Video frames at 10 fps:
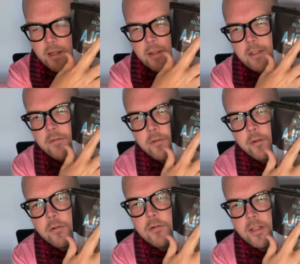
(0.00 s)
Now there's
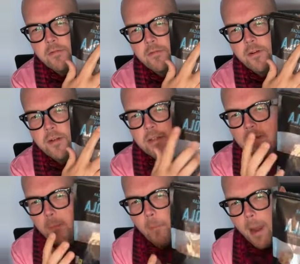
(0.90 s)
four
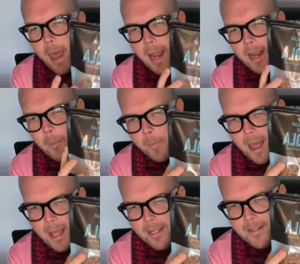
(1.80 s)
different black
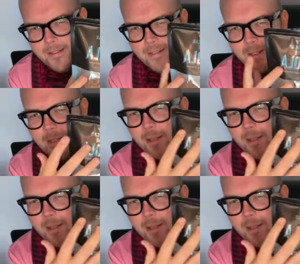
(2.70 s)
bags.